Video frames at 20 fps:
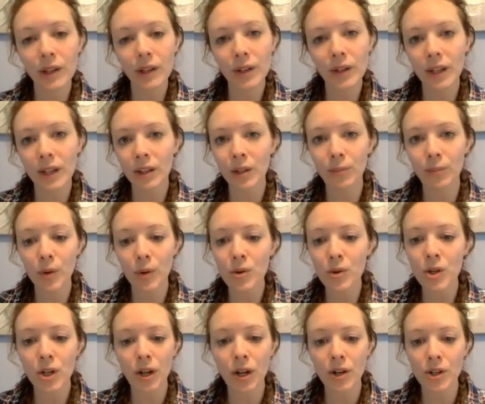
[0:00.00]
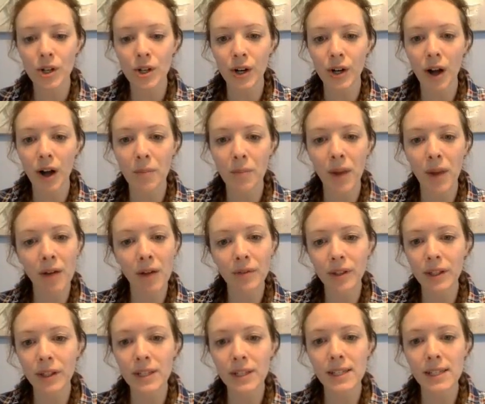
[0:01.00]
look at their bone structure, I'm not
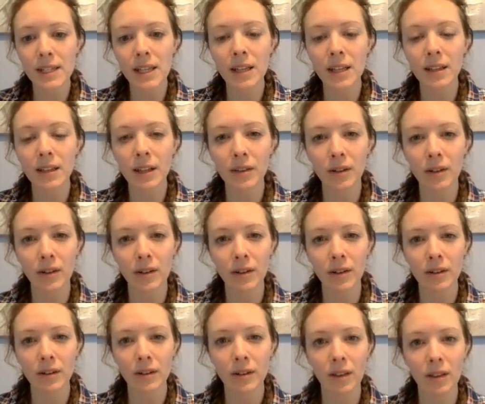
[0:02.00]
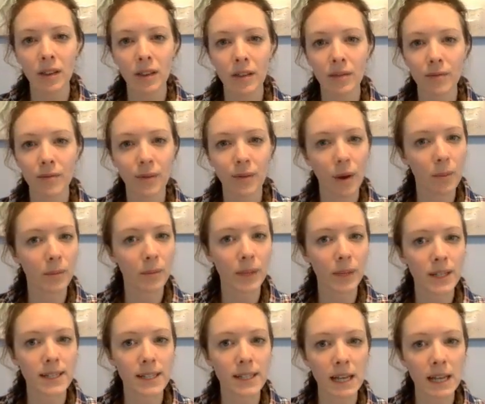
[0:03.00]
really seeing that they're from the
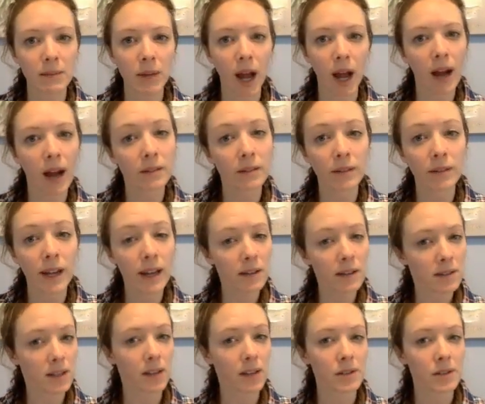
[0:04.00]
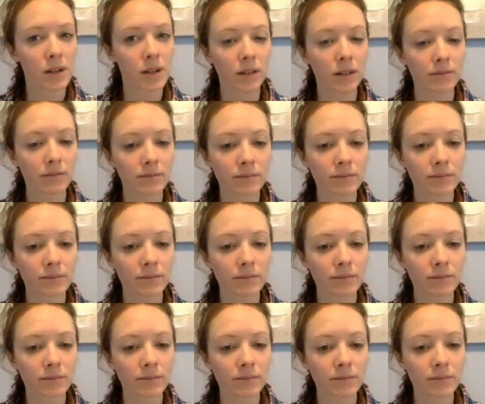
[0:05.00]
same kind of ancestor.